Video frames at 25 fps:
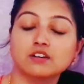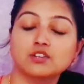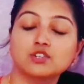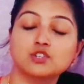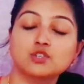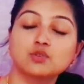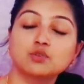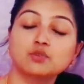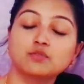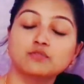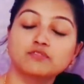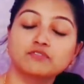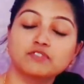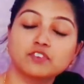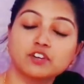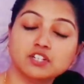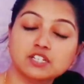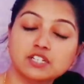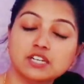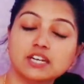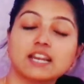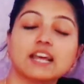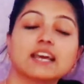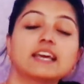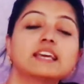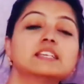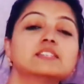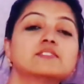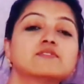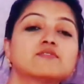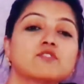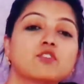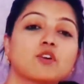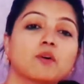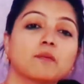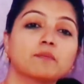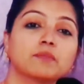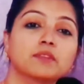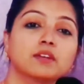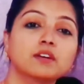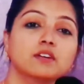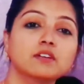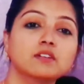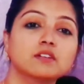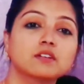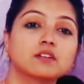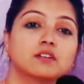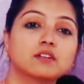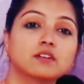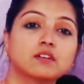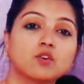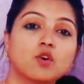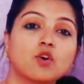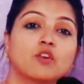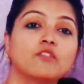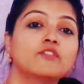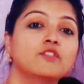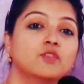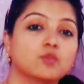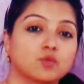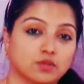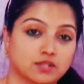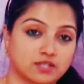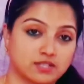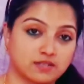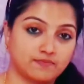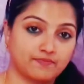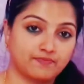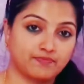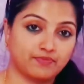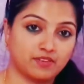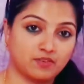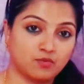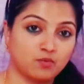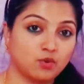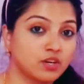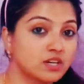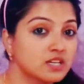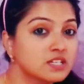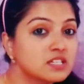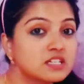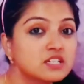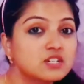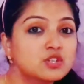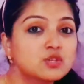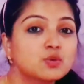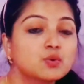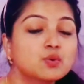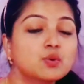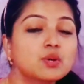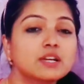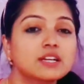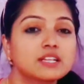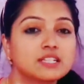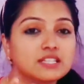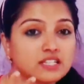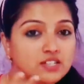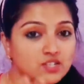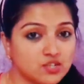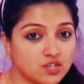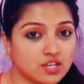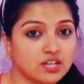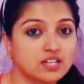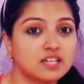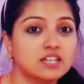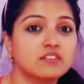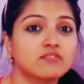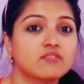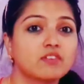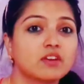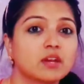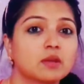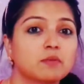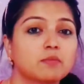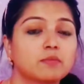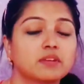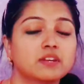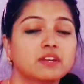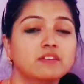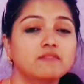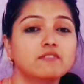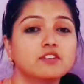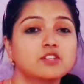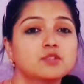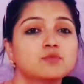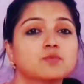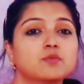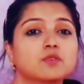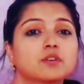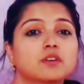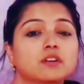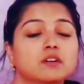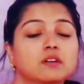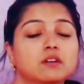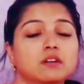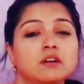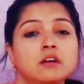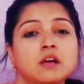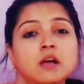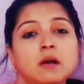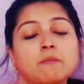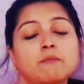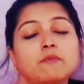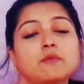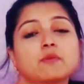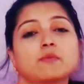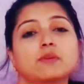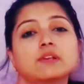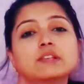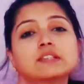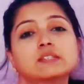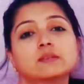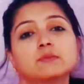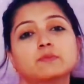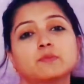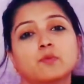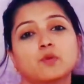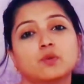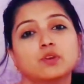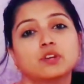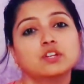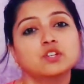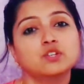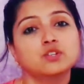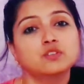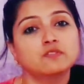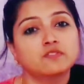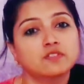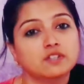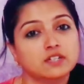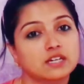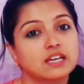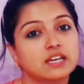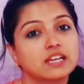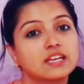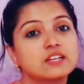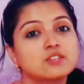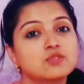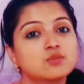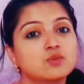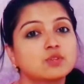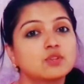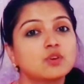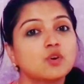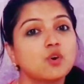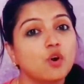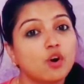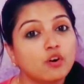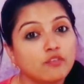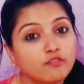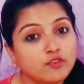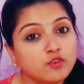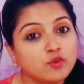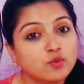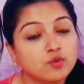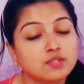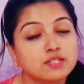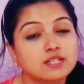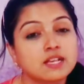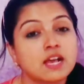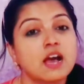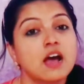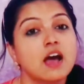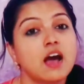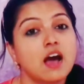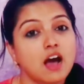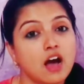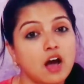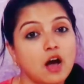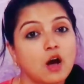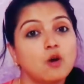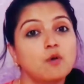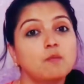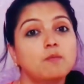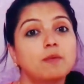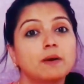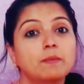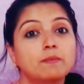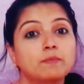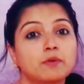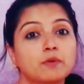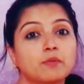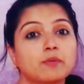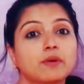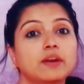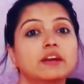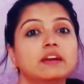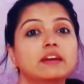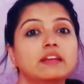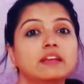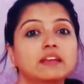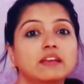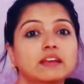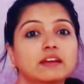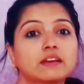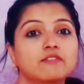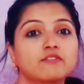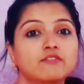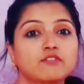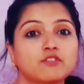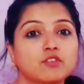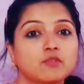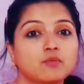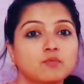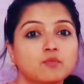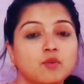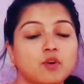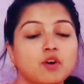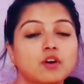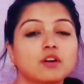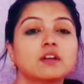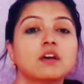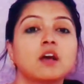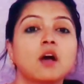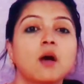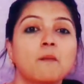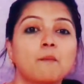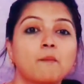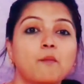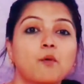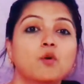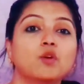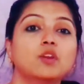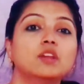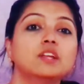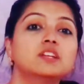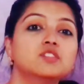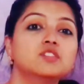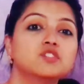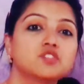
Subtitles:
to fertilize from the ovules. What does it do? It is a genetic phenomenon which prevents the pollen to fertilize to the ovules. How? By preventing it from what? Pollen